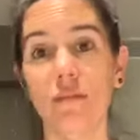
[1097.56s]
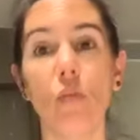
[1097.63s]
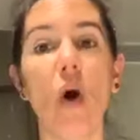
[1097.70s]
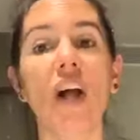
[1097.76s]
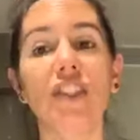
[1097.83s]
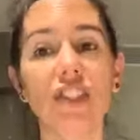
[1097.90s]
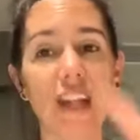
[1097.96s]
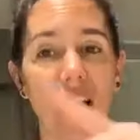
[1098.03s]

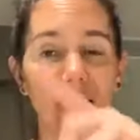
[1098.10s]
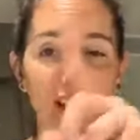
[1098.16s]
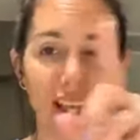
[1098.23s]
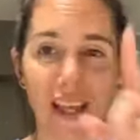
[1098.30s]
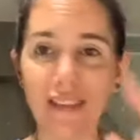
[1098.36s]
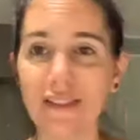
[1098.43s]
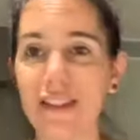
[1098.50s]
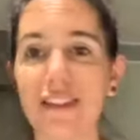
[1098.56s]
Watch, now
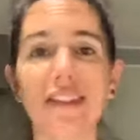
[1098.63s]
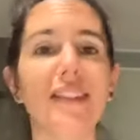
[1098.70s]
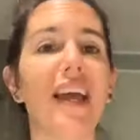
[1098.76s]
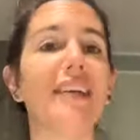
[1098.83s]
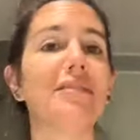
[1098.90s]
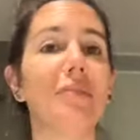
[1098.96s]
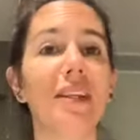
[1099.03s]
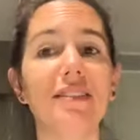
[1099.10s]
Leanne's going to
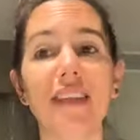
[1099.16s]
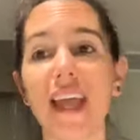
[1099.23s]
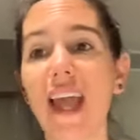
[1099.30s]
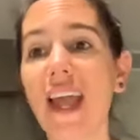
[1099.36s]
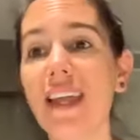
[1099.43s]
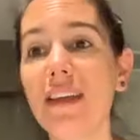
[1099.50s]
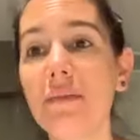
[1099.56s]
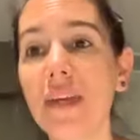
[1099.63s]
text me and say,
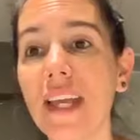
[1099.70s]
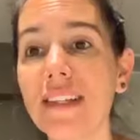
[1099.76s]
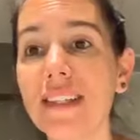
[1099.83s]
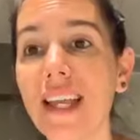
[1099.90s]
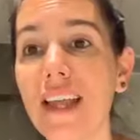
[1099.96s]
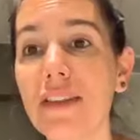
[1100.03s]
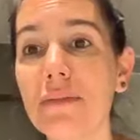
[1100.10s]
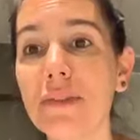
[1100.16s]
hey, can we get
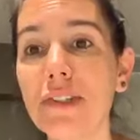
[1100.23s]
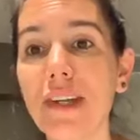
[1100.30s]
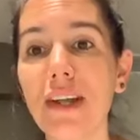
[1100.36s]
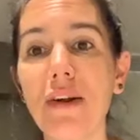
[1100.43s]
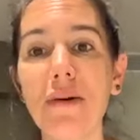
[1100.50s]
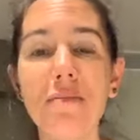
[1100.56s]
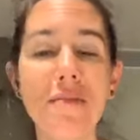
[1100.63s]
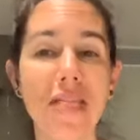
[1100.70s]
together when you
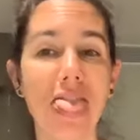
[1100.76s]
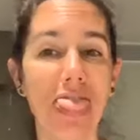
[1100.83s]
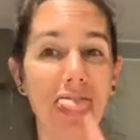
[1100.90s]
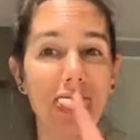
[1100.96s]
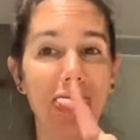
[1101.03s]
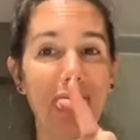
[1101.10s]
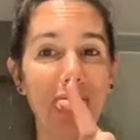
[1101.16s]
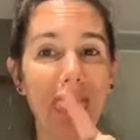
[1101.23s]
get home?
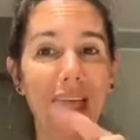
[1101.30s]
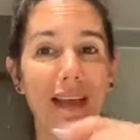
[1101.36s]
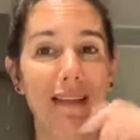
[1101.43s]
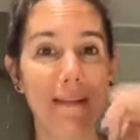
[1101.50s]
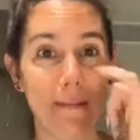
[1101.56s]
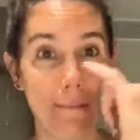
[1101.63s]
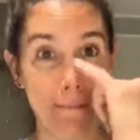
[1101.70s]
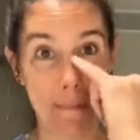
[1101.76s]

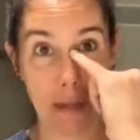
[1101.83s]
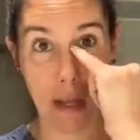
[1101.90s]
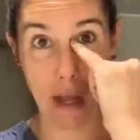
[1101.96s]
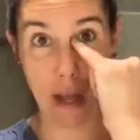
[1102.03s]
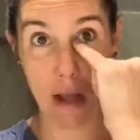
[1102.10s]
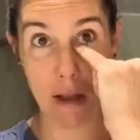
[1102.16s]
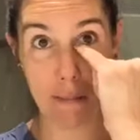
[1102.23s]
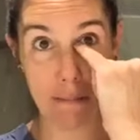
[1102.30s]

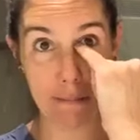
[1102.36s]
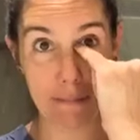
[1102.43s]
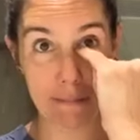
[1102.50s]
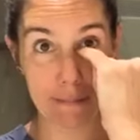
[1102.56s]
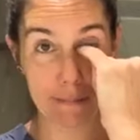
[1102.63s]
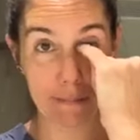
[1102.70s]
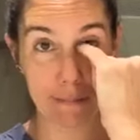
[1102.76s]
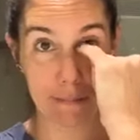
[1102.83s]
Um...
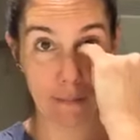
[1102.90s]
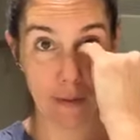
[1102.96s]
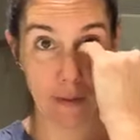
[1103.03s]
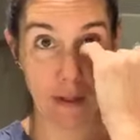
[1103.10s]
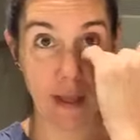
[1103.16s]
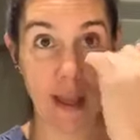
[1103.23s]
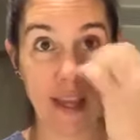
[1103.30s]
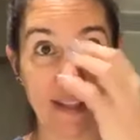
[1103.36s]

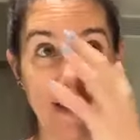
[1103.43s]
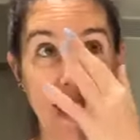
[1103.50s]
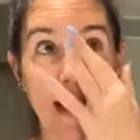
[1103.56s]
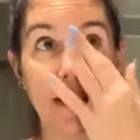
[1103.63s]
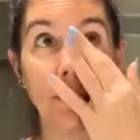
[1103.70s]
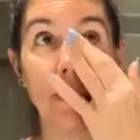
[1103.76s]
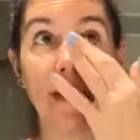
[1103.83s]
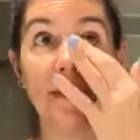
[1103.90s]
It's
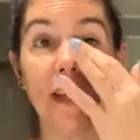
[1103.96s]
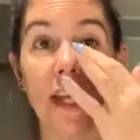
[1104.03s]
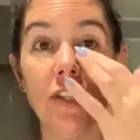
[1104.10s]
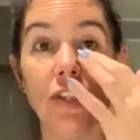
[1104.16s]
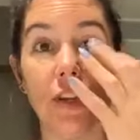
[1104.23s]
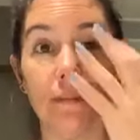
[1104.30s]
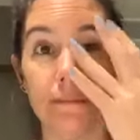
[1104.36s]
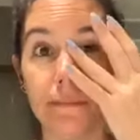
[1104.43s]

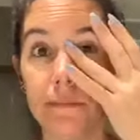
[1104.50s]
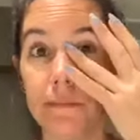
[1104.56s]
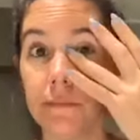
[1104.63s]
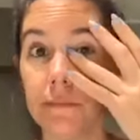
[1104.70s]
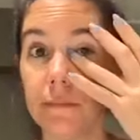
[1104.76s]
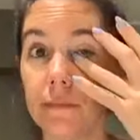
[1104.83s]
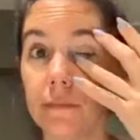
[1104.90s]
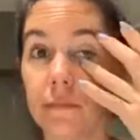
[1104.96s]
expectation
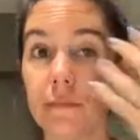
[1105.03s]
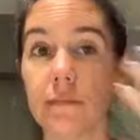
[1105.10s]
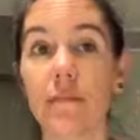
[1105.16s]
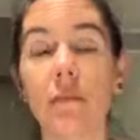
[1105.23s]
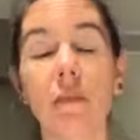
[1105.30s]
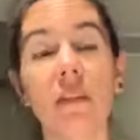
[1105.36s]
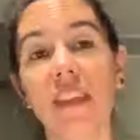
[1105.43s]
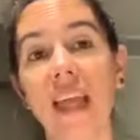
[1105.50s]

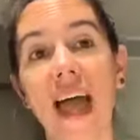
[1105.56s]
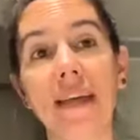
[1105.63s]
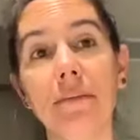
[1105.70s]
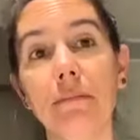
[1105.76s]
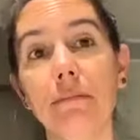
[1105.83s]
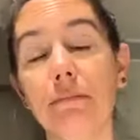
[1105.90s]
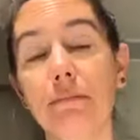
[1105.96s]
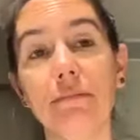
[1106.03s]
that
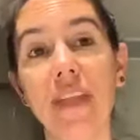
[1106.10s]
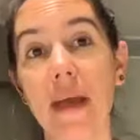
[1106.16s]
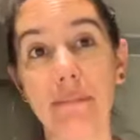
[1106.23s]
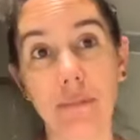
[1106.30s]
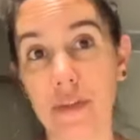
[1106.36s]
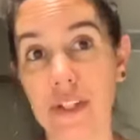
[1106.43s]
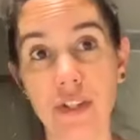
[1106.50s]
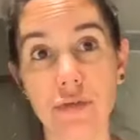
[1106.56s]
that
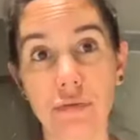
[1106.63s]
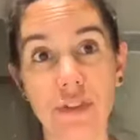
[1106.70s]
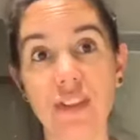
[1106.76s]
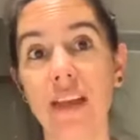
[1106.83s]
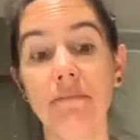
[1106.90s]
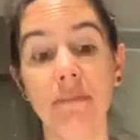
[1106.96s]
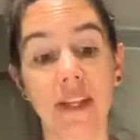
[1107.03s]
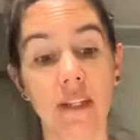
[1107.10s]
breeds
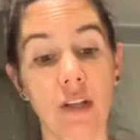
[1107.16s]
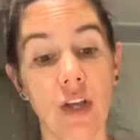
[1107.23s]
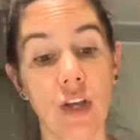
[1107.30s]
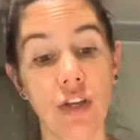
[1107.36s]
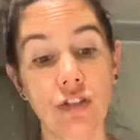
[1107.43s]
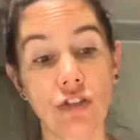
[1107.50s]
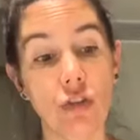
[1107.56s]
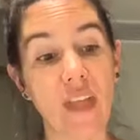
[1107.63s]
resentment.
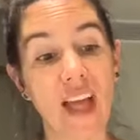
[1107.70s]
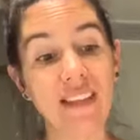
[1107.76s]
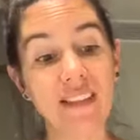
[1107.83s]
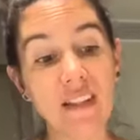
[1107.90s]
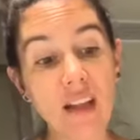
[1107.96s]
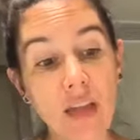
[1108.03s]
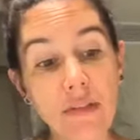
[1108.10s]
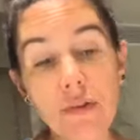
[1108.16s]
So that's
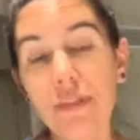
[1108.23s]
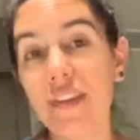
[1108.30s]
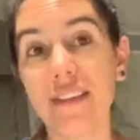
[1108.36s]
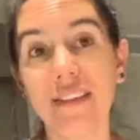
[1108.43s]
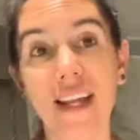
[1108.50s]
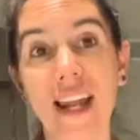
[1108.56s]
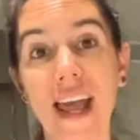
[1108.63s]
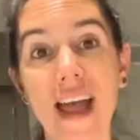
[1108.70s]
another
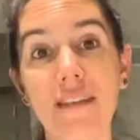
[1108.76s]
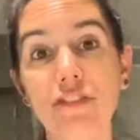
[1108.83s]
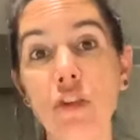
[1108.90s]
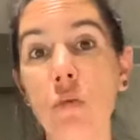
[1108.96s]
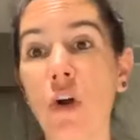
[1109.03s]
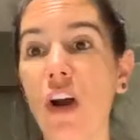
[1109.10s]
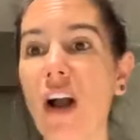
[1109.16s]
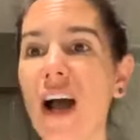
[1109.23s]
thing that I have to
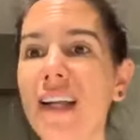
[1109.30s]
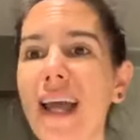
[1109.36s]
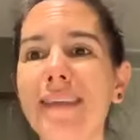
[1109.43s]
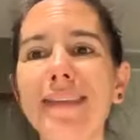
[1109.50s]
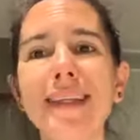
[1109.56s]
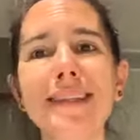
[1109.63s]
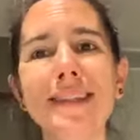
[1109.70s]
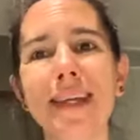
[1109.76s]
work on.
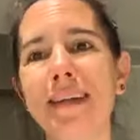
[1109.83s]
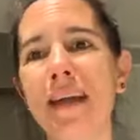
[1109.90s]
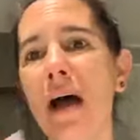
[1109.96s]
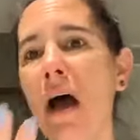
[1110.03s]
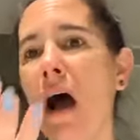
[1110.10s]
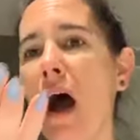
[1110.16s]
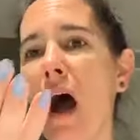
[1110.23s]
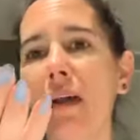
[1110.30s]
And listen,
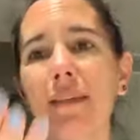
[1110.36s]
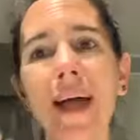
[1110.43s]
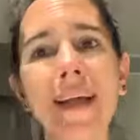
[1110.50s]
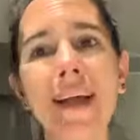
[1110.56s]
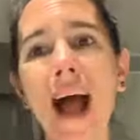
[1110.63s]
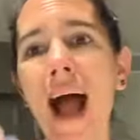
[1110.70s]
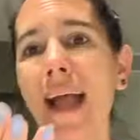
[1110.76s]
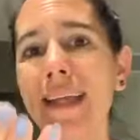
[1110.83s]

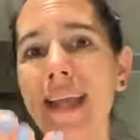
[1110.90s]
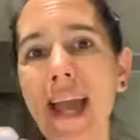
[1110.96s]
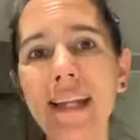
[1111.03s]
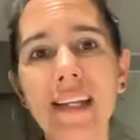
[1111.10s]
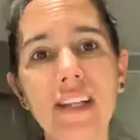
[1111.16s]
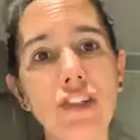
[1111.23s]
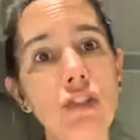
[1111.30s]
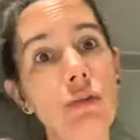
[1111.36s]
like, I get
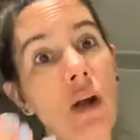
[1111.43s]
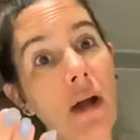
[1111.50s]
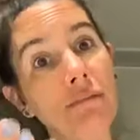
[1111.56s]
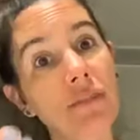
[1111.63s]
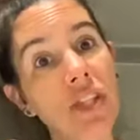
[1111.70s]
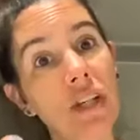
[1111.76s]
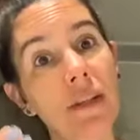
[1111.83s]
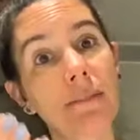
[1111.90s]
it. You come
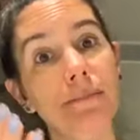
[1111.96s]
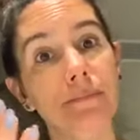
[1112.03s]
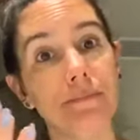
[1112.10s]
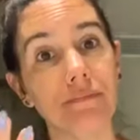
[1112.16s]
to,